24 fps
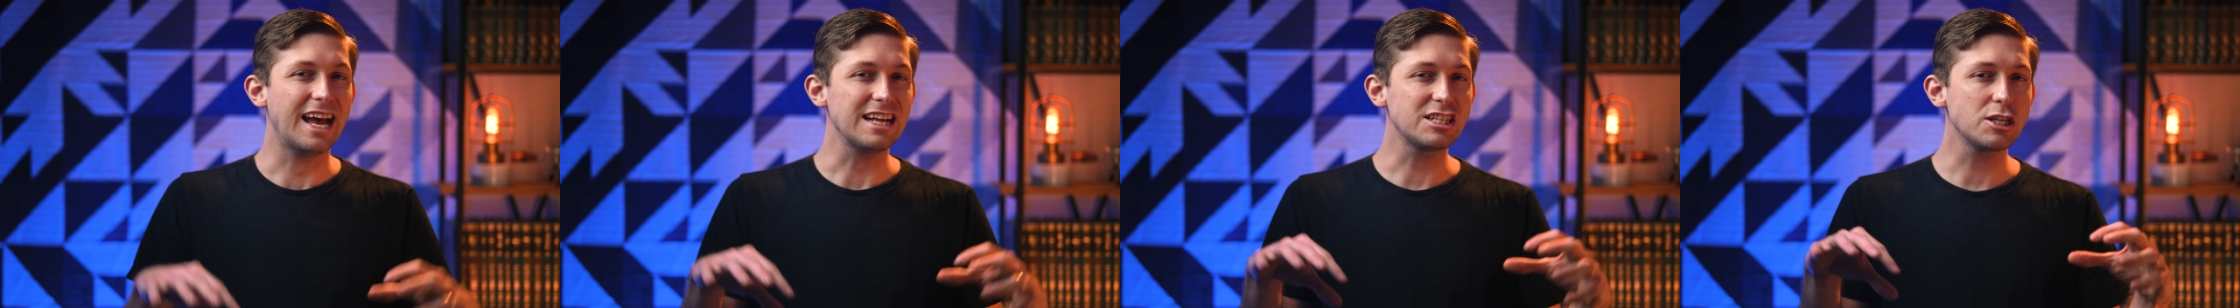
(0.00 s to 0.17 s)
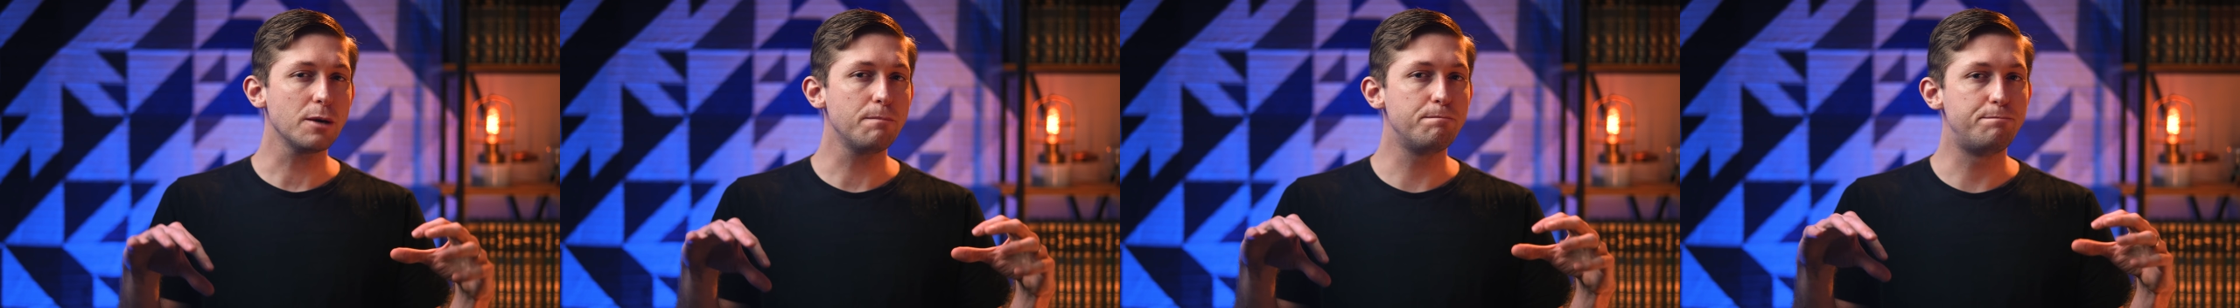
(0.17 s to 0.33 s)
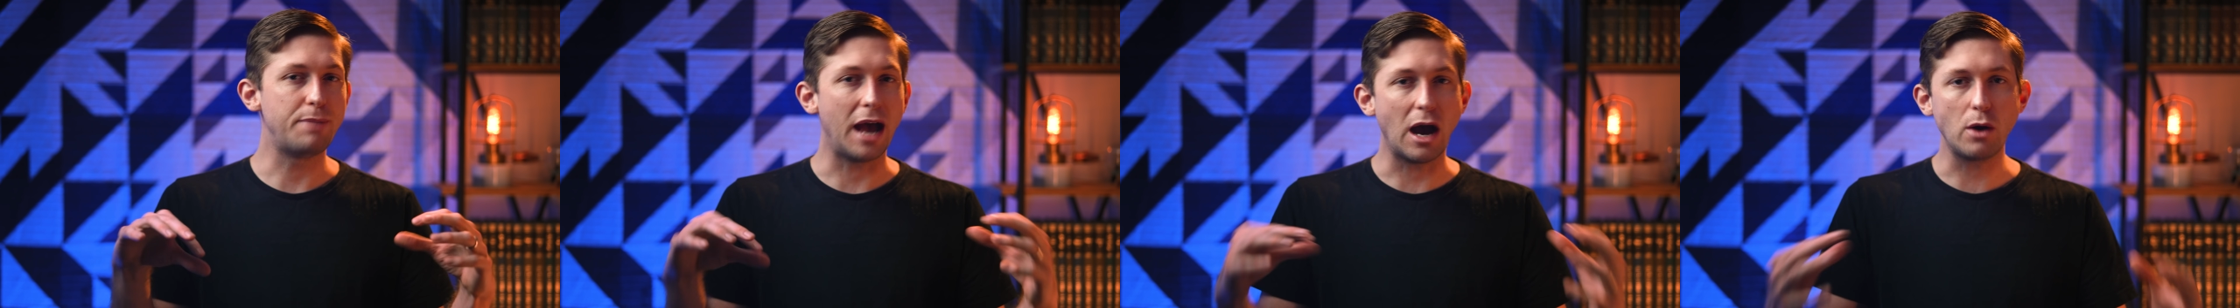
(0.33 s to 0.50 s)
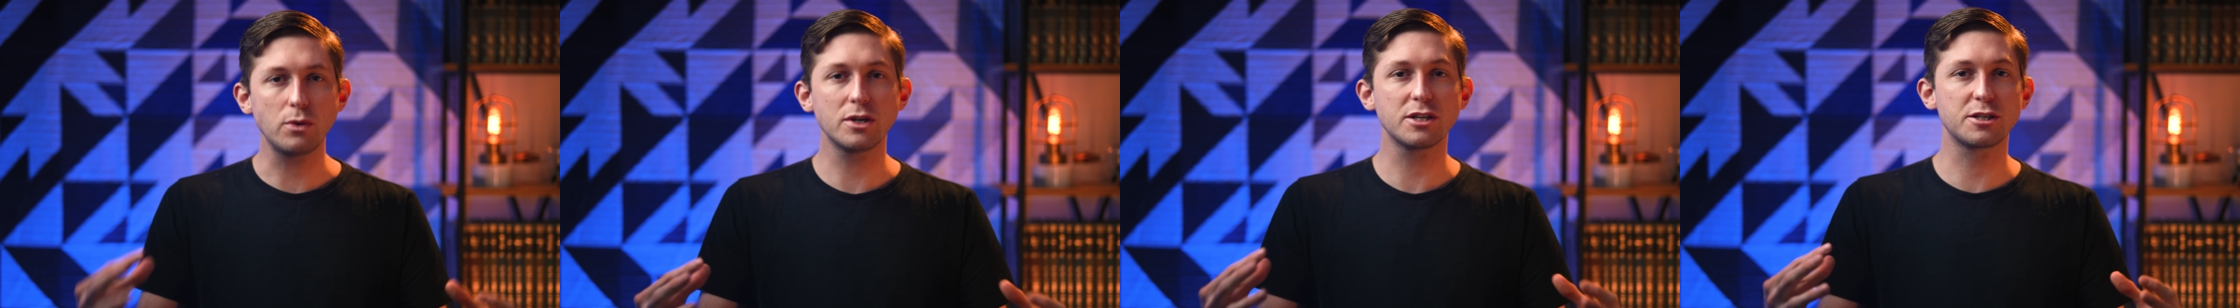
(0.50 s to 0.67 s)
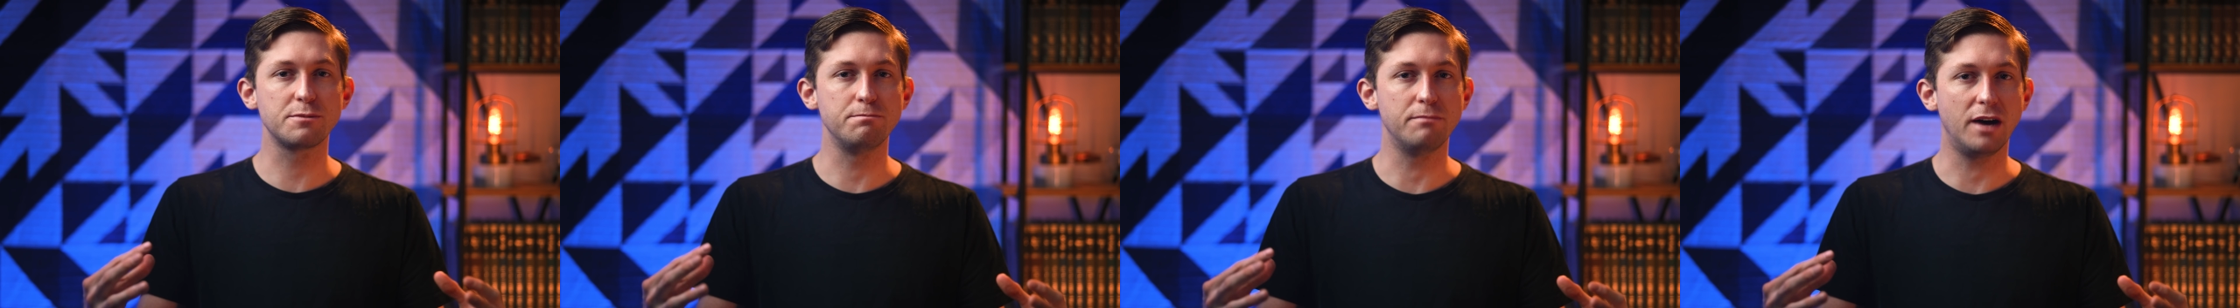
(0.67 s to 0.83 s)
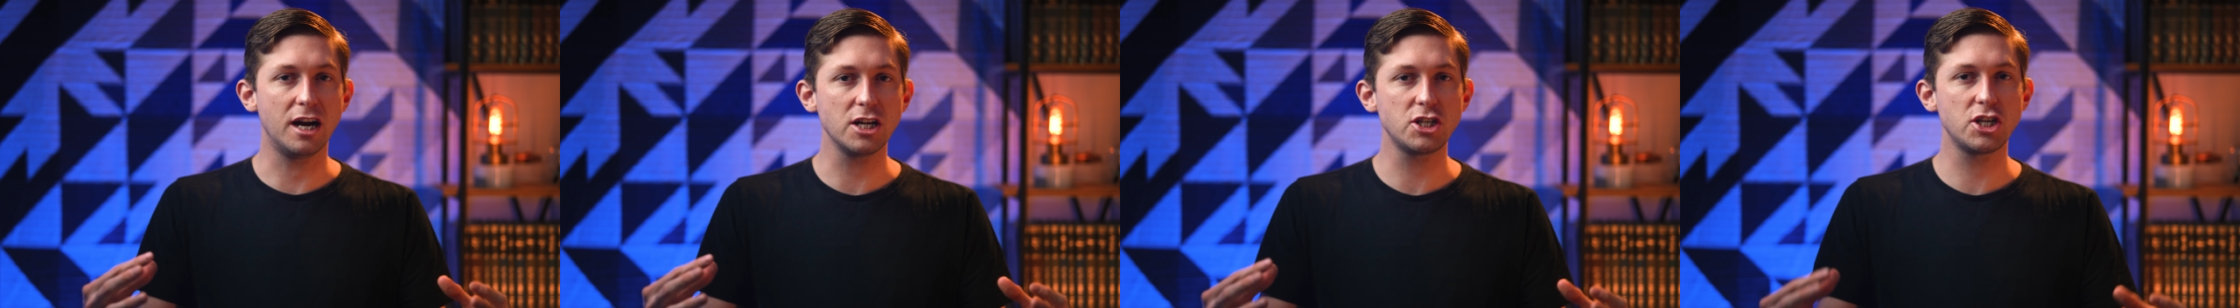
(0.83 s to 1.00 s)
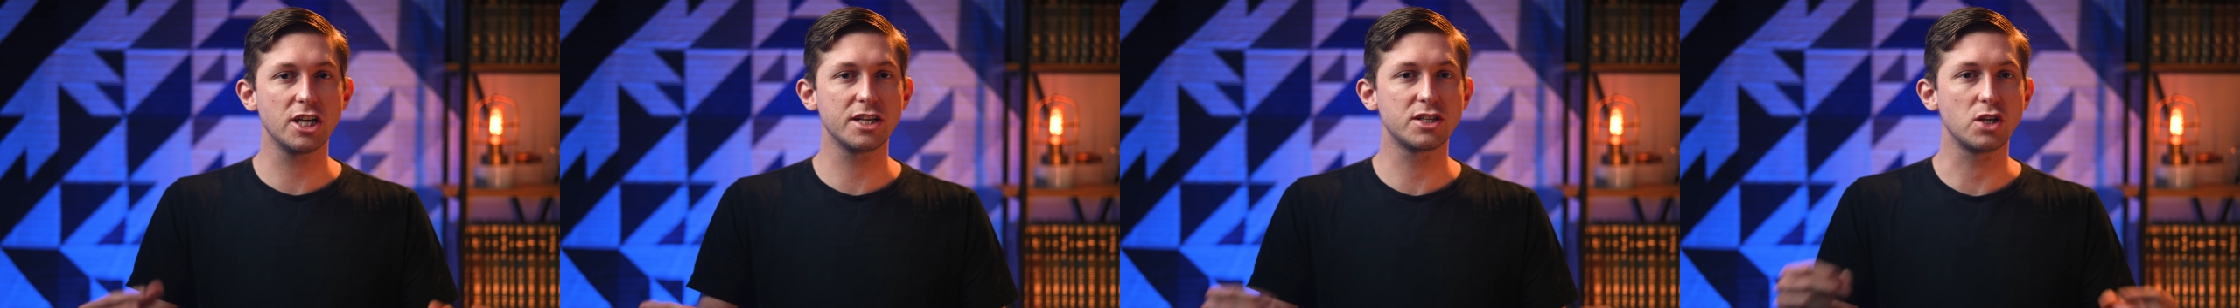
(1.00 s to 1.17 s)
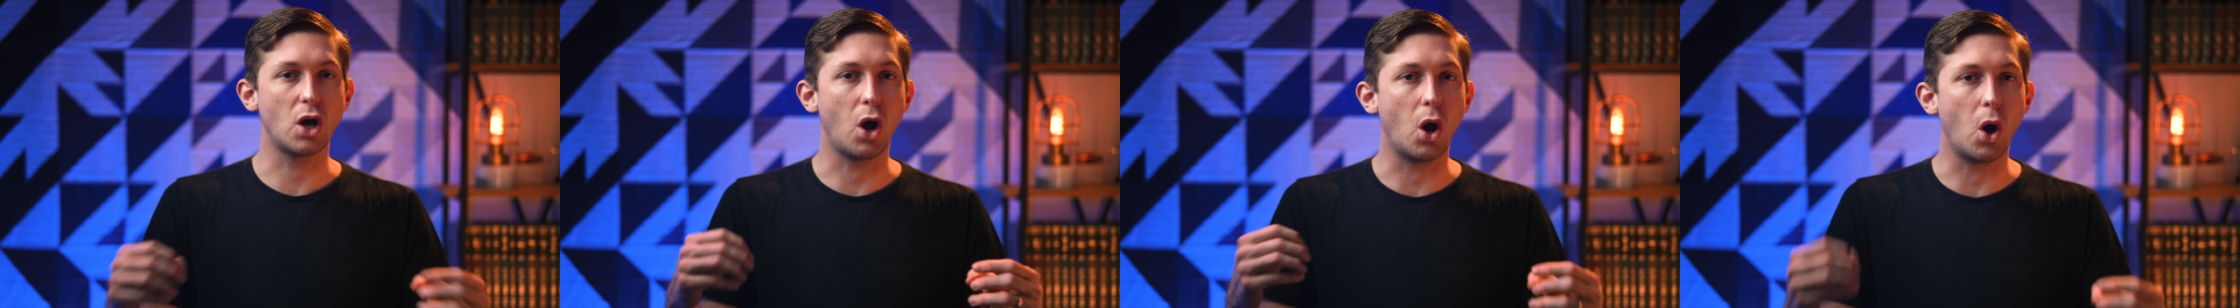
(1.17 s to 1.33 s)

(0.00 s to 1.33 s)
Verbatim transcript: That's about as much as